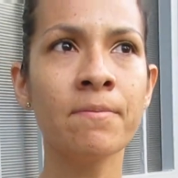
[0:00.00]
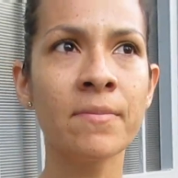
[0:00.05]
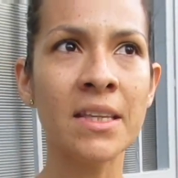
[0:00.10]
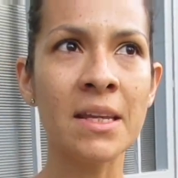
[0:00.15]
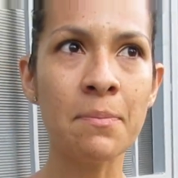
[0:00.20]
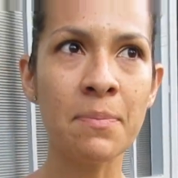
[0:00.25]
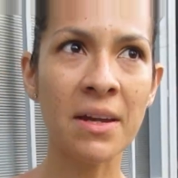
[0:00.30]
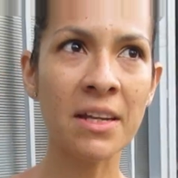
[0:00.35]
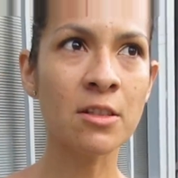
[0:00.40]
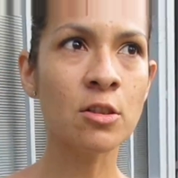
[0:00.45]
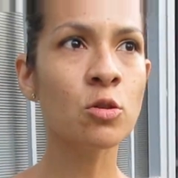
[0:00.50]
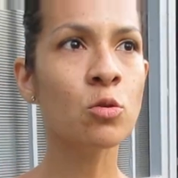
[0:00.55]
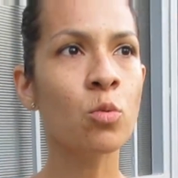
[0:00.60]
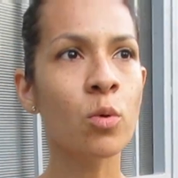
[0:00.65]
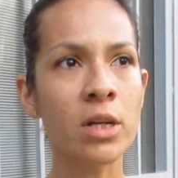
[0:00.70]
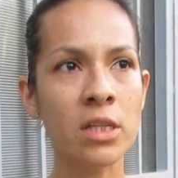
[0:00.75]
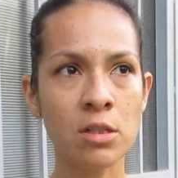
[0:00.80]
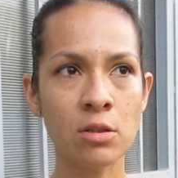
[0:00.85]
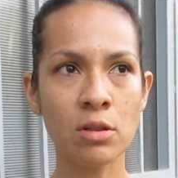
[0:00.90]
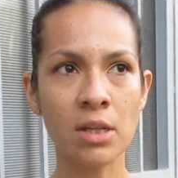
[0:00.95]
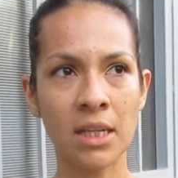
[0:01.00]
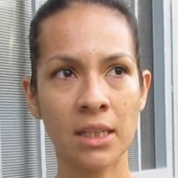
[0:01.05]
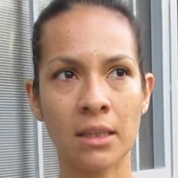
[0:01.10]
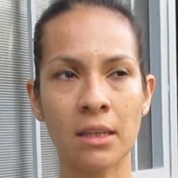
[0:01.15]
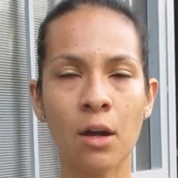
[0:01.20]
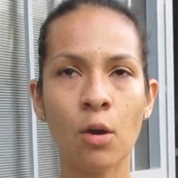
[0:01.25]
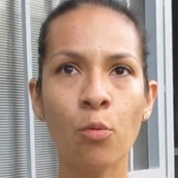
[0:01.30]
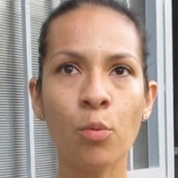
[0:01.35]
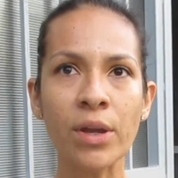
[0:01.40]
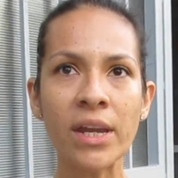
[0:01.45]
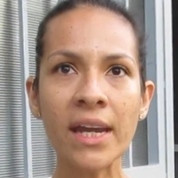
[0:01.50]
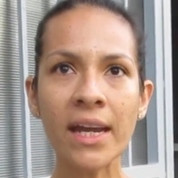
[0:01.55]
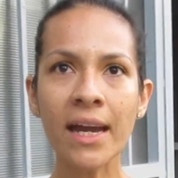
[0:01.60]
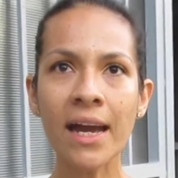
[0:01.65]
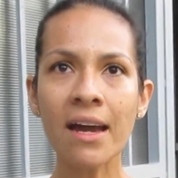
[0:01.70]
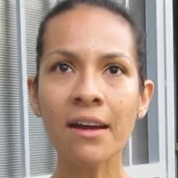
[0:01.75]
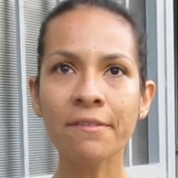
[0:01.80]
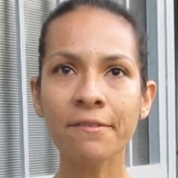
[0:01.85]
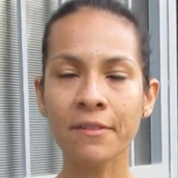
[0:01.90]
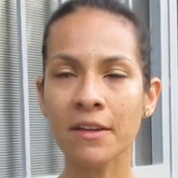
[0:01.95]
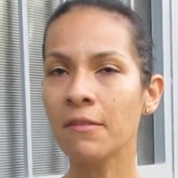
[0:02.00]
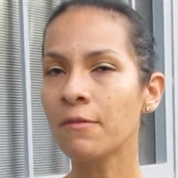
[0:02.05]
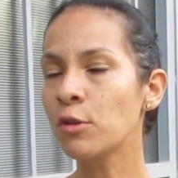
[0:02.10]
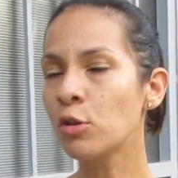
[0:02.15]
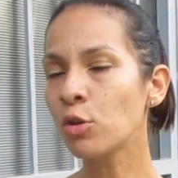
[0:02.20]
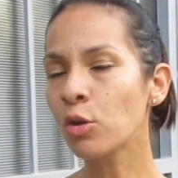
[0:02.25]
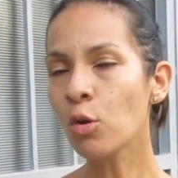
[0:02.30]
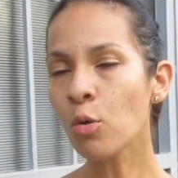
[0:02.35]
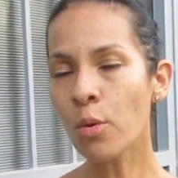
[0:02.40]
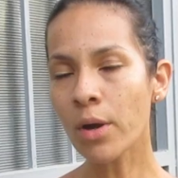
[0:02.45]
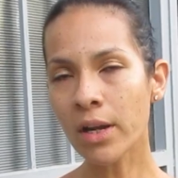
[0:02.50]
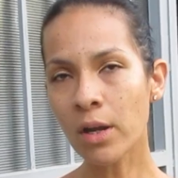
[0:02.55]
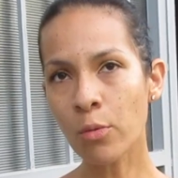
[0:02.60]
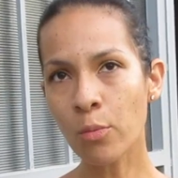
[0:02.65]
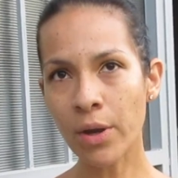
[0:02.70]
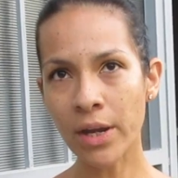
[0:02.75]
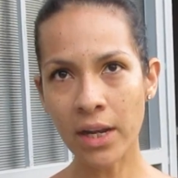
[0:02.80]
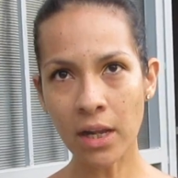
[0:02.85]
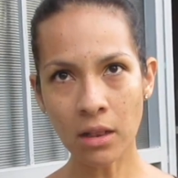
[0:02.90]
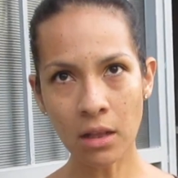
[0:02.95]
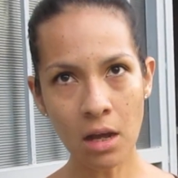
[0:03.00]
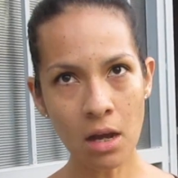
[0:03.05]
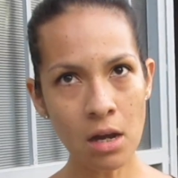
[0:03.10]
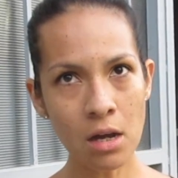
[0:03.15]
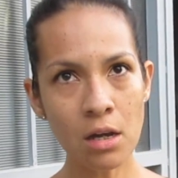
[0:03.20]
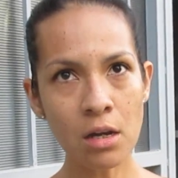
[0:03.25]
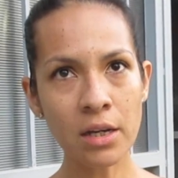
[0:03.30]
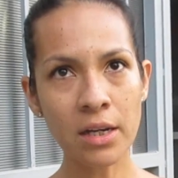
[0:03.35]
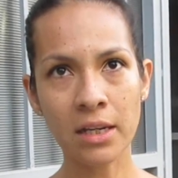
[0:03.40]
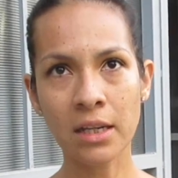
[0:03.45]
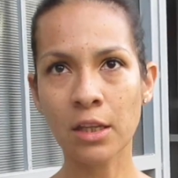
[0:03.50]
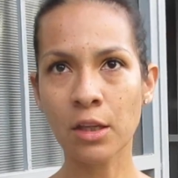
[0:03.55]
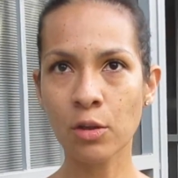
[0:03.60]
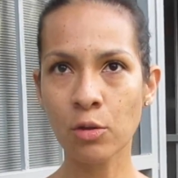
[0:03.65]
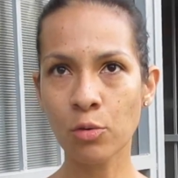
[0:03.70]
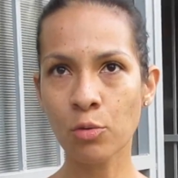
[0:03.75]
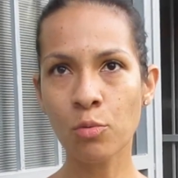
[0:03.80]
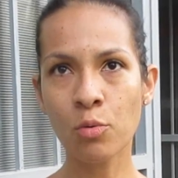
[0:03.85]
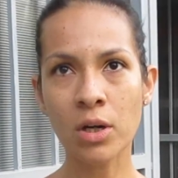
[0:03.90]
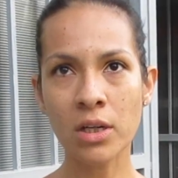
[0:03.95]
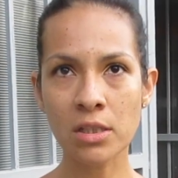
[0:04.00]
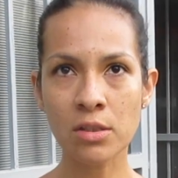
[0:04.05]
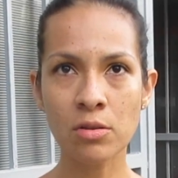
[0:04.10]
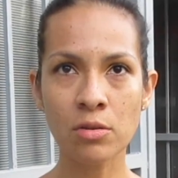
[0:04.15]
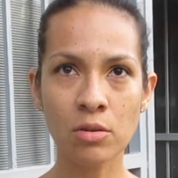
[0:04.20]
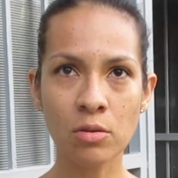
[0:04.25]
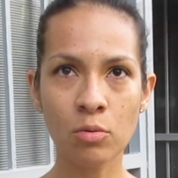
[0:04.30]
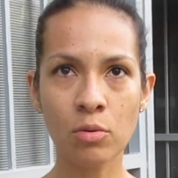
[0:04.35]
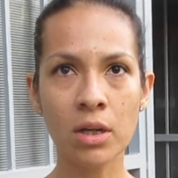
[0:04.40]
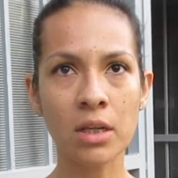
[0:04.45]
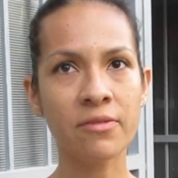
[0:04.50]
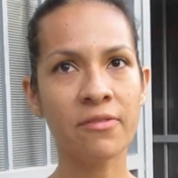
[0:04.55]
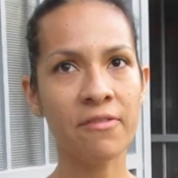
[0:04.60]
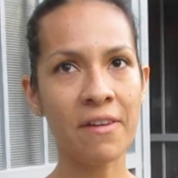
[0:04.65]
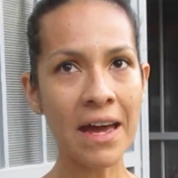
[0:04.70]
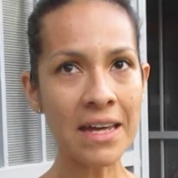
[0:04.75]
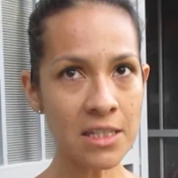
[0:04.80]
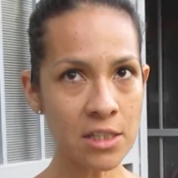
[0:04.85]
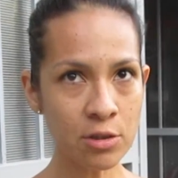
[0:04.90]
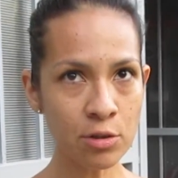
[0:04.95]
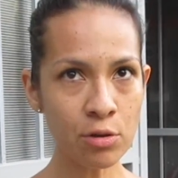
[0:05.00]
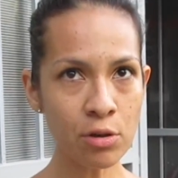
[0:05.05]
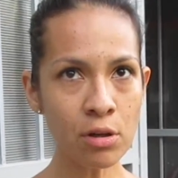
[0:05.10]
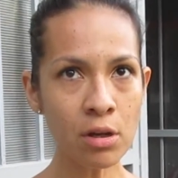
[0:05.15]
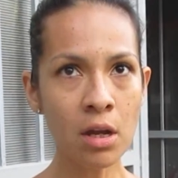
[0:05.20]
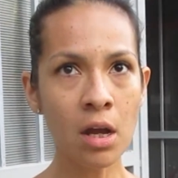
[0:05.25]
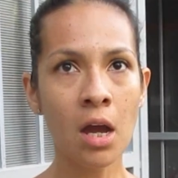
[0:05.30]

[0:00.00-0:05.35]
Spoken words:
Depends on what you need. We have, if you don't want to wait a lot and you want to do it faster,